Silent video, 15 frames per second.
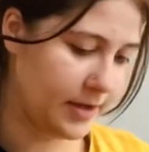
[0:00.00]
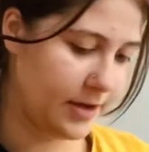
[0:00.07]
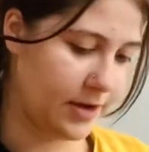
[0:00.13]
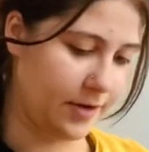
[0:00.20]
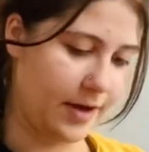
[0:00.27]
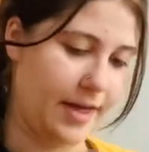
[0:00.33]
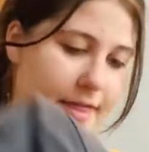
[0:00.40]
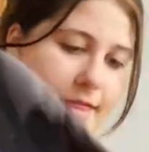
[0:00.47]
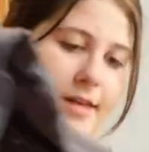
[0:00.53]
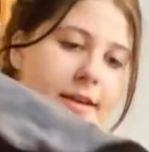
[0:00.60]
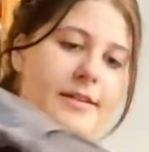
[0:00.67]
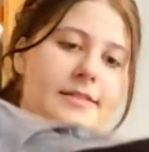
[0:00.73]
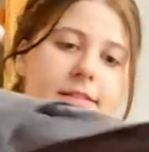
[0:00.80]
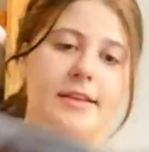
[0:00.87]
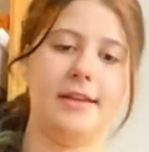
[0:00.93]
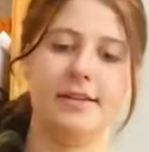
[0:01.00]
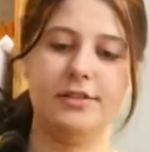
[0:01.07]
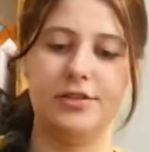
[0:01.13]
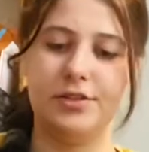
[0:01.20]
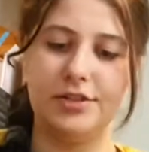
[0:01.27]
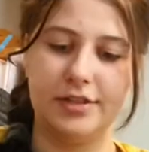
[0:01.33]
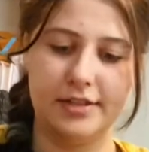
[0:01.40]
Okay, this is
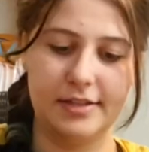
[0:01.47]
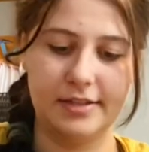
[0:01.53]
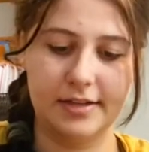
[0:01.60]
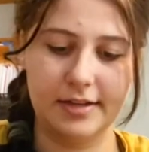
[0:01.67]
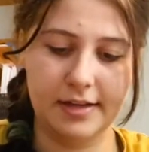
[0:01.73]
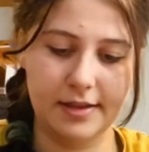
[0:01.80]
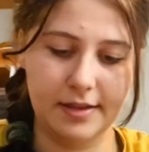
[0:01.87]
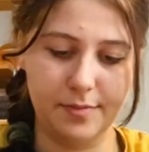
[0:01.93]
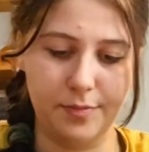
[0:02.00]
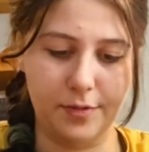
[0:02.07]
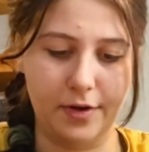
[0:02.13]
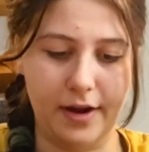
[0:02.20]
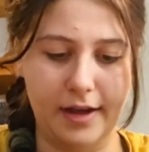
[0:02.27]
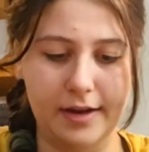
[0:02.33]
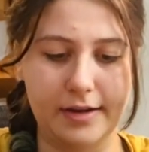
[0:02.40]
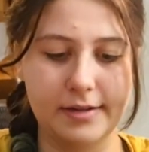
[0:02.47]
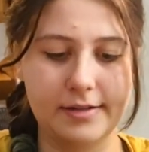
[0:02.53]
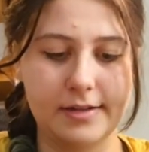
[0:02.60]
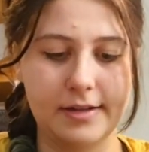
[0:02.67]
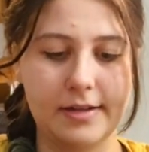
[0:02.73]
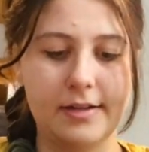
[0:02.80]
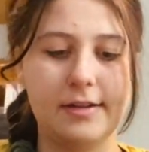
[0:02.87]
just the brand.
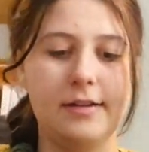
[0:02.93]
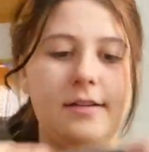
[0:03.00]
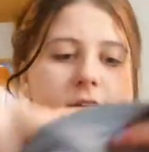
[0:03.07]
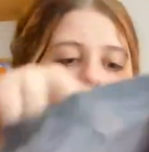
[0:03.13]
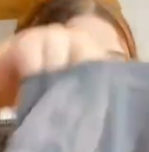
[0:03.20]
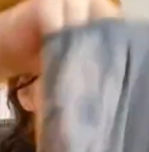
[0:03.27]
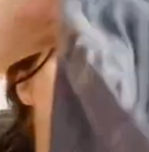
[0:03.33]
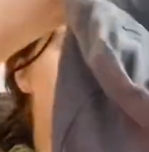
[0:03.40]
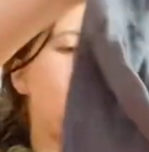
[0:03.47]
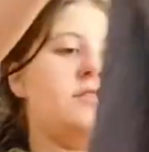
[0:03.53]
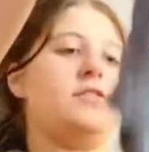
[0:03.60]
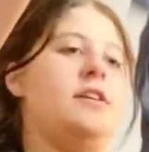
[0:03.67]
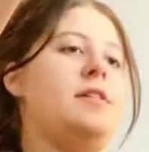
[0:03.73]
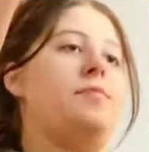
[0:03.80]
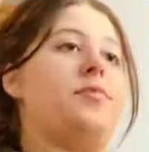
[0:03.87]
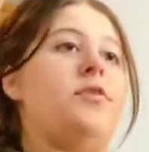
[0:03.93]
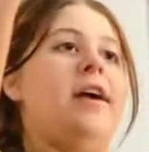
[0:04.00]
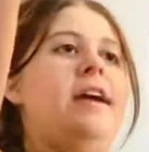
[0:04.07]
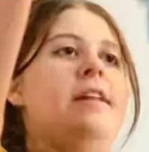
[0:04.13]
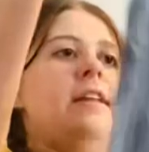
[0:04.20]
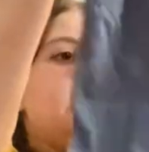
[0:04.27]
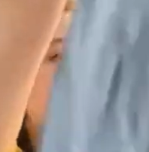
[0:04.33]
Actually, the
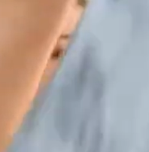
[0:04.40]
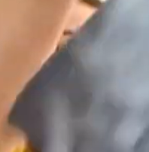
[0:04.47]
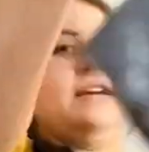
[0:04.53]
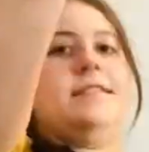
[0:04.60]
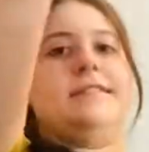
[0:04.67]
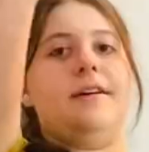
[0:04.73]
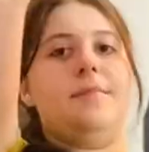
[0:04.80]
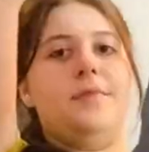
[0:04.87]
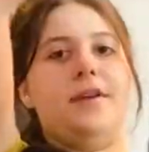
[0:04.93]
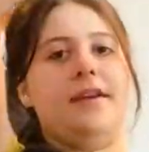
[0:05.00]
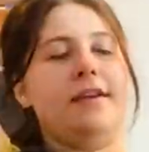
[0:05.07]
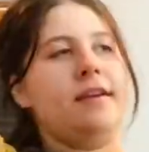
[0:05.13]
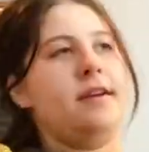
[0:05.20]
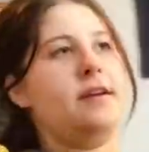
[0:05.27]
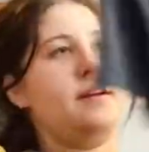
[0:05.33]
brand is Led Zeppelin.